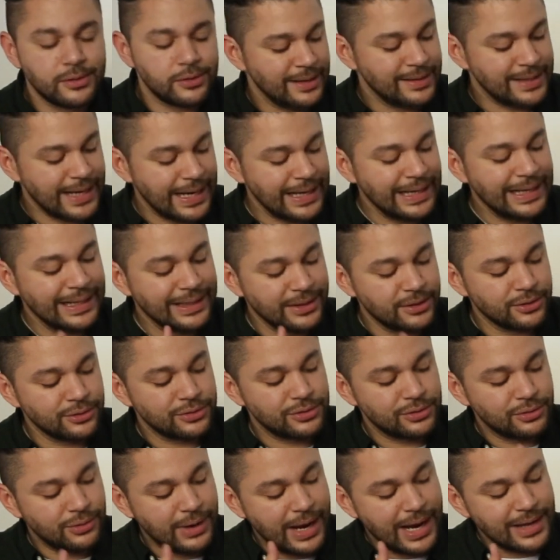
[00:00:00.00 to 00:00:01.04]
tiny little
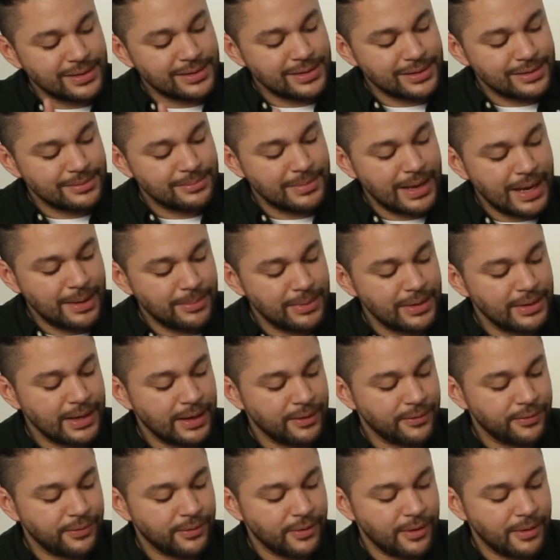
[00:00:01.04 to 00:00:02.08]
scratches maybe
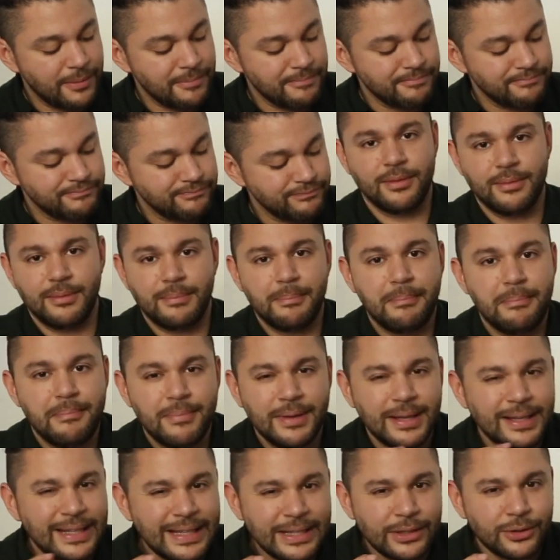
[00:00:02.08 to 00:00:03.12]
from
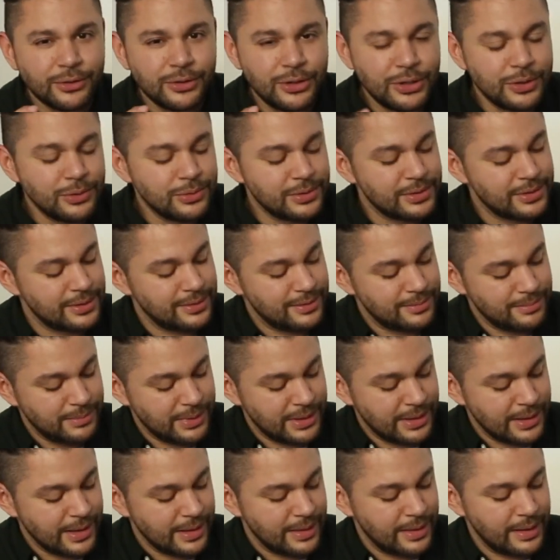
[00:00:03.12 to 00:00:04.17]
little use, but
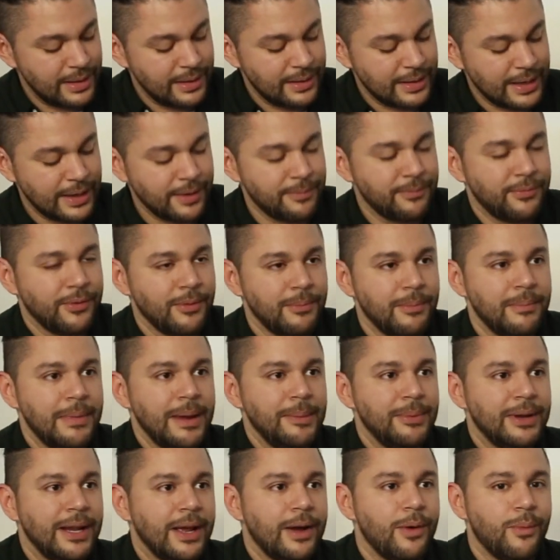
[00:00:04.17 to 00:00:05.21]
nothing like from
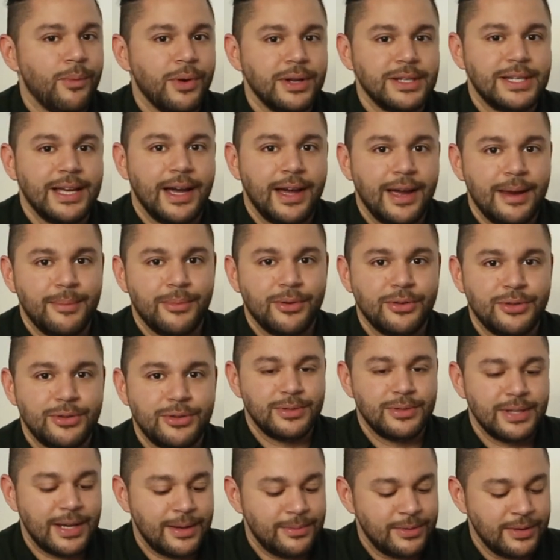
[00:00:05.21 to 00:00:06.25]
maybe like a 1 time or
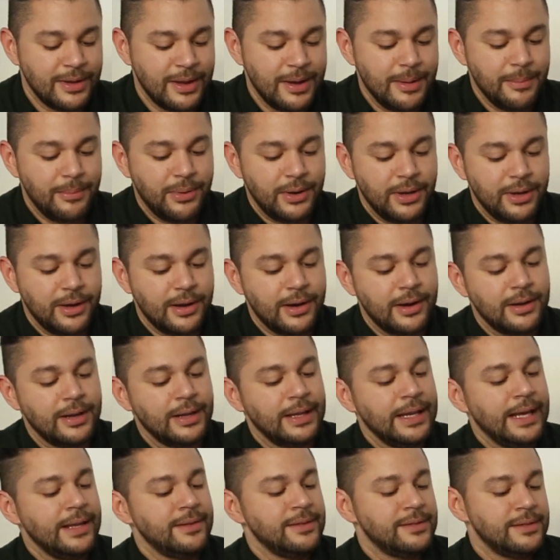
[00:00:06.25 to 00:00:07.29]
times putting it on the
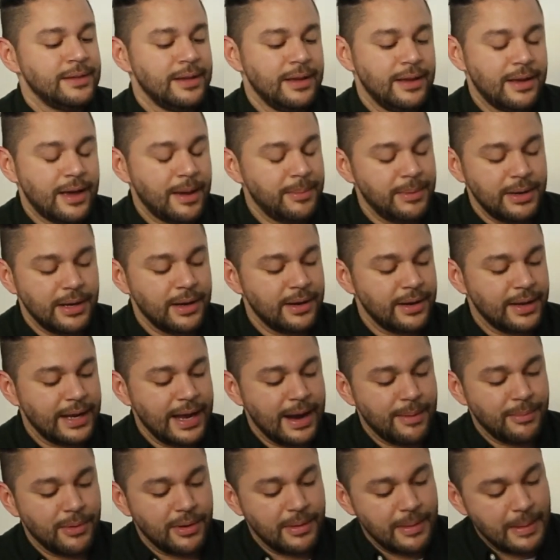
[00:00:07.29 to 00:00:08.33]
lens. On a
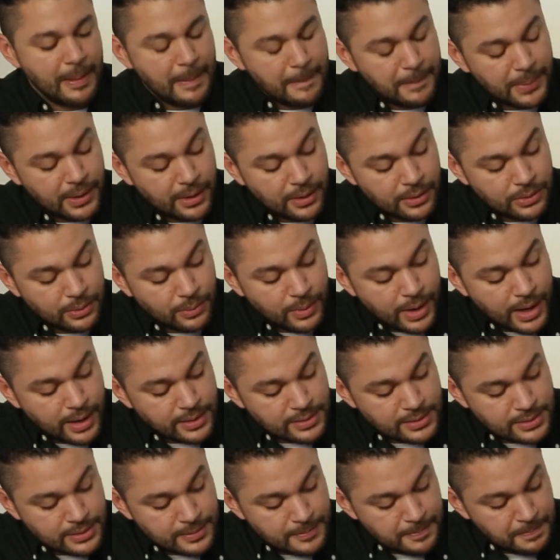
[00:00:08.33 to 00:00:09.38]
camera. But
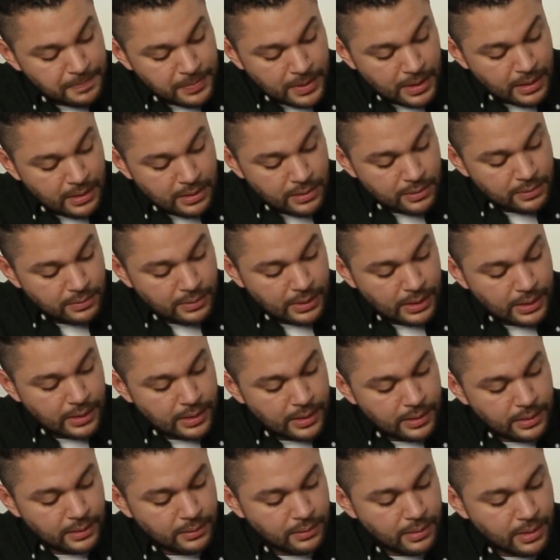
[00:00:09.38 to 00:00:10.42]
otherwise, there's really
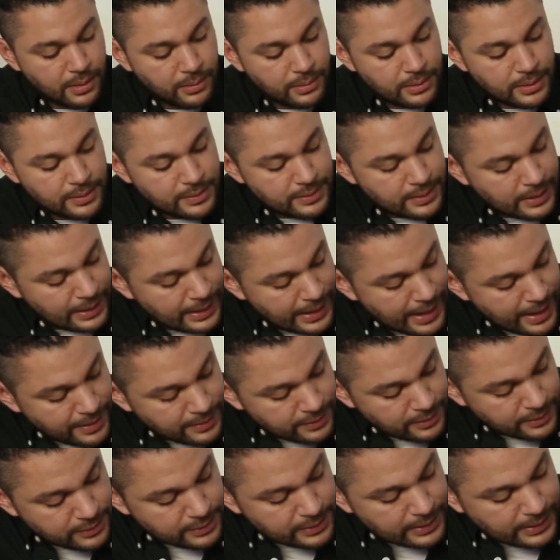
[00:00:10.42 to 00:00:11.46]
nothing wrong with this. The
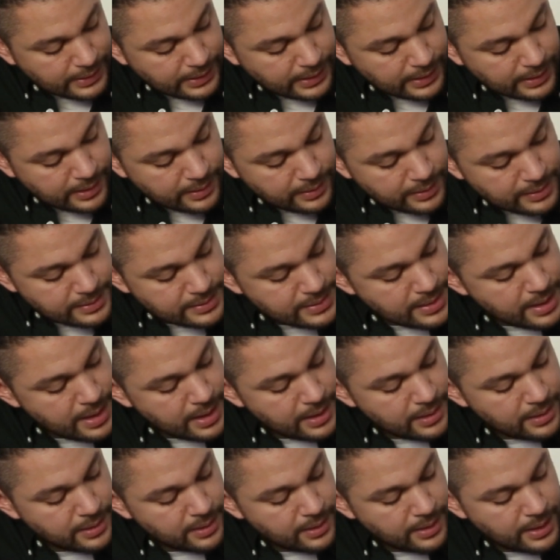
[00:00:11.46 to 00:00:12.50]
glass looks clean on this
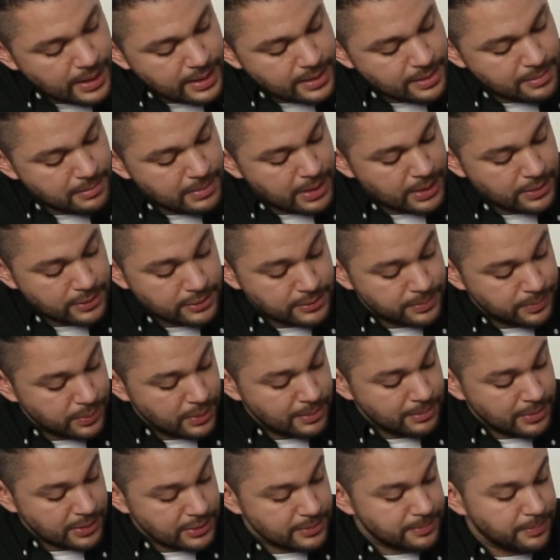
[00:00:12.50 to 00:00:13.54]
side, and the metal is
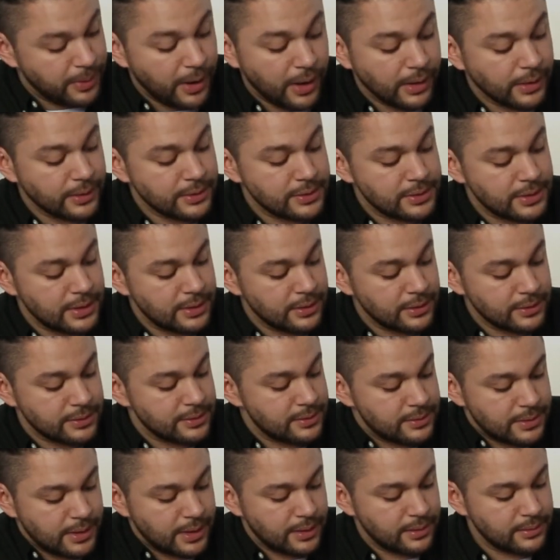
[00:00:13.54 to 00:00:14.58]
pretty much polished. It
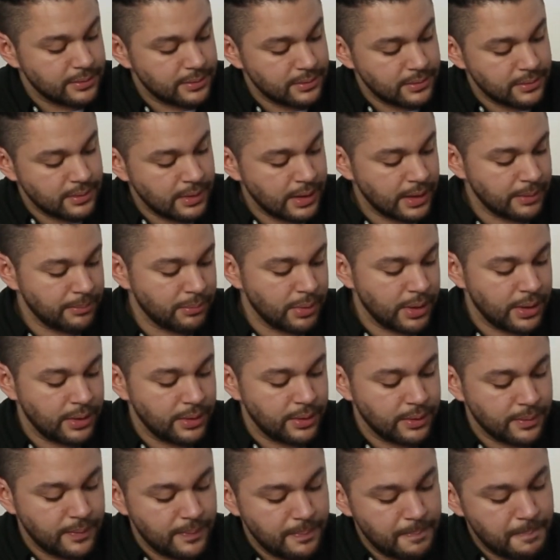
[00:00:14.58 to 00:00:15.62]
looks like brand
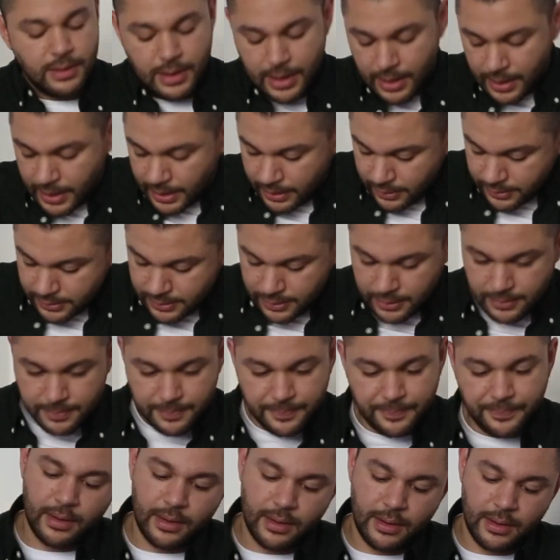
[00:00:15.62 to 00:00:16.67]
new. Yeah, that looks good.
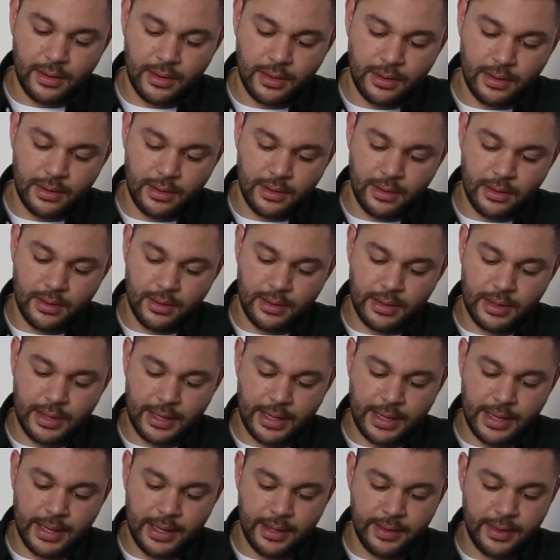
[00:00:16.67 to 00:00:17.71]

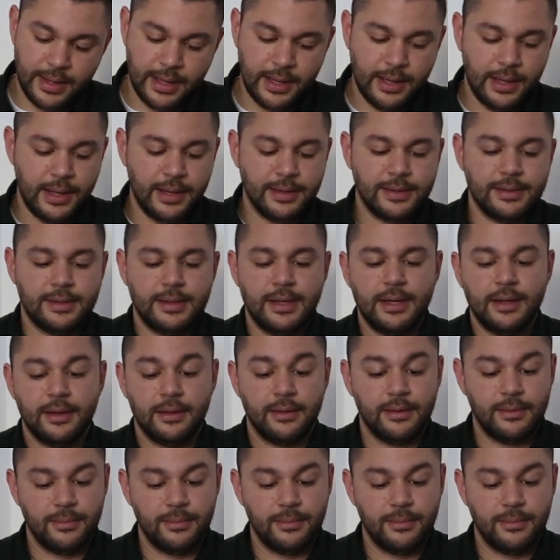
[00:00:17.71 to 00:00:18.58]
And then let's see.